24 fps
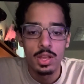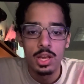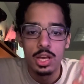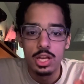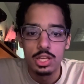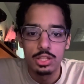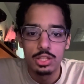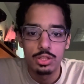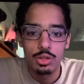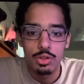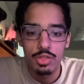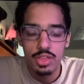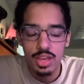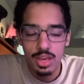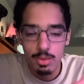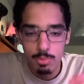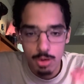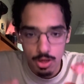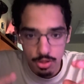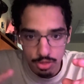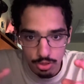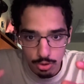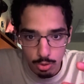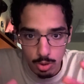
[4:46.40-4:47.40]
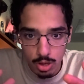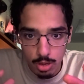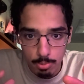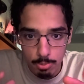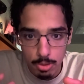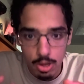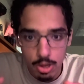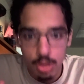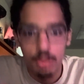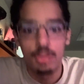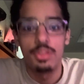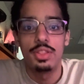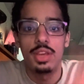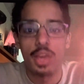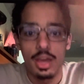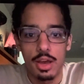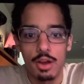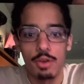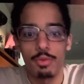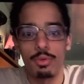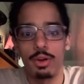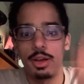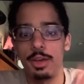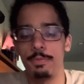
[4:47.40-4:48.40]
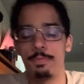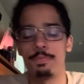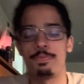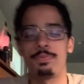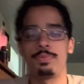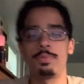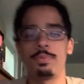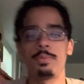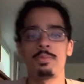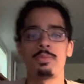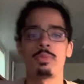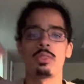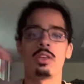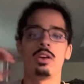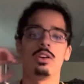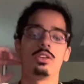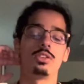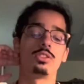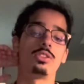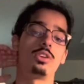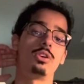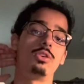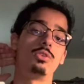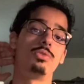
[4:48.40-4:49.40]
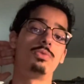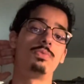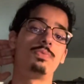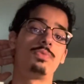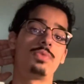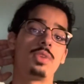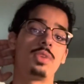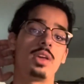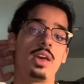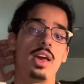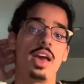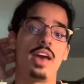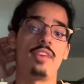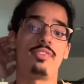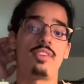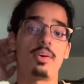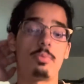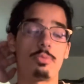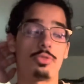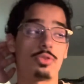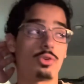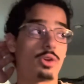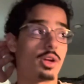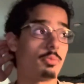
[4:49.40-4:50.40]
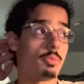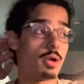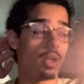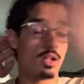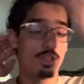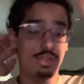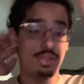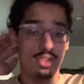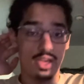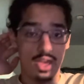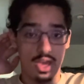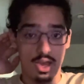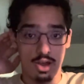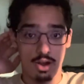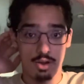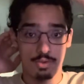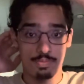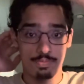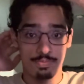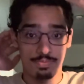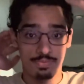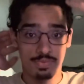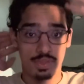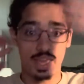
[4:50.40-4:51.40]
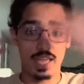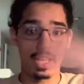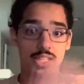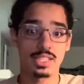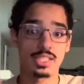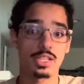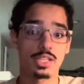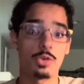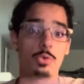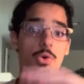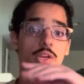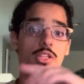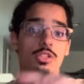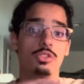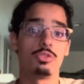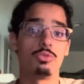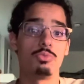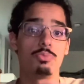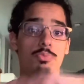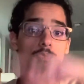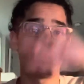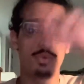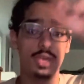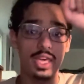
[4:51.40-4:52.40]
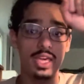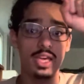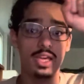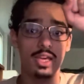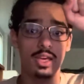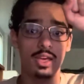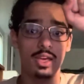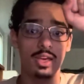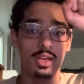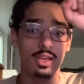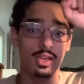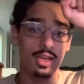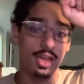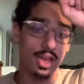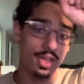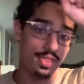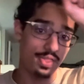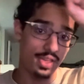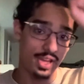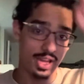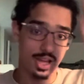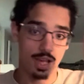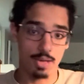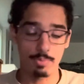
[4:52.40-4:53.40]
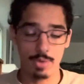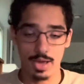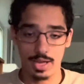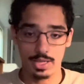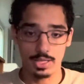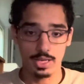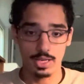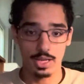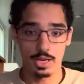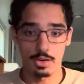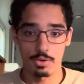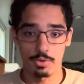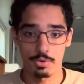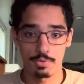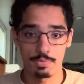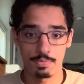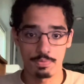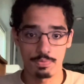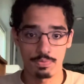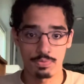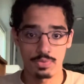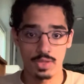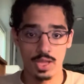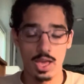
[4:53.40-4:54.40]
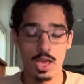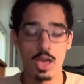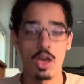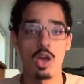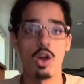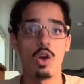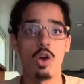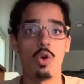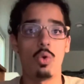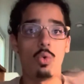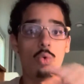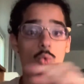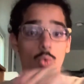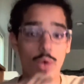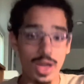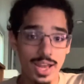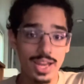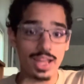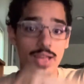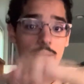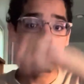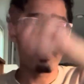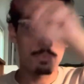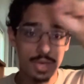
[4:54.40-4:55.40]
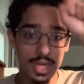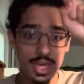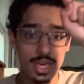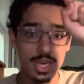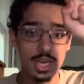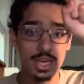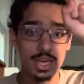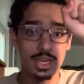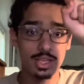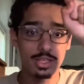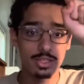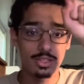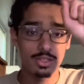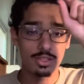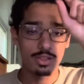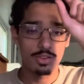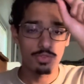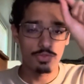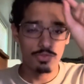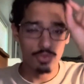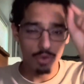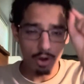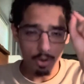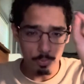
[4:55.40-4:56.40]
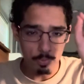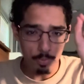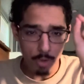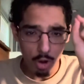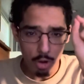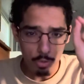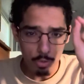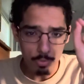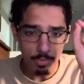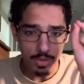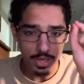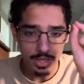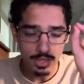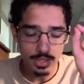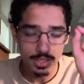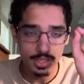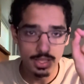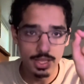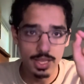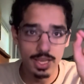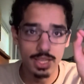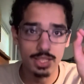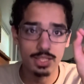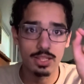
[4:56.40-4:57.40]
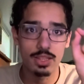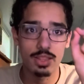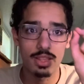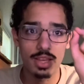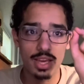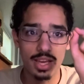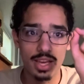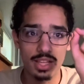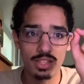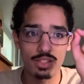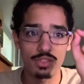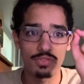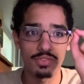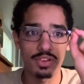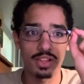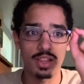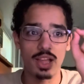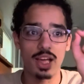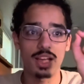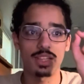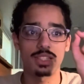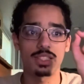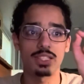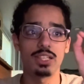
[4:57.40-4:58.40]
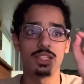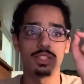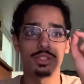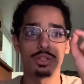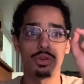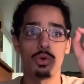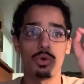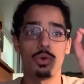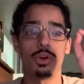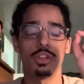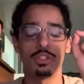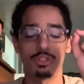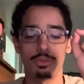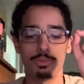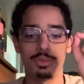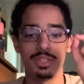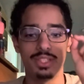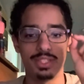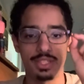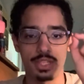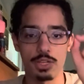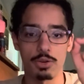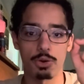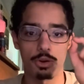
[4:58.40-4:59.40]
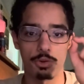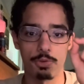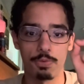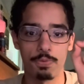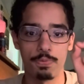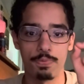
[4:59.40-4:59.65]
So think about throwing a ball in the air, right? So if I'm throwing a ball in the air, it's going to peak and then come back down. When it peaks, for a moment, its velocity is going to be 0.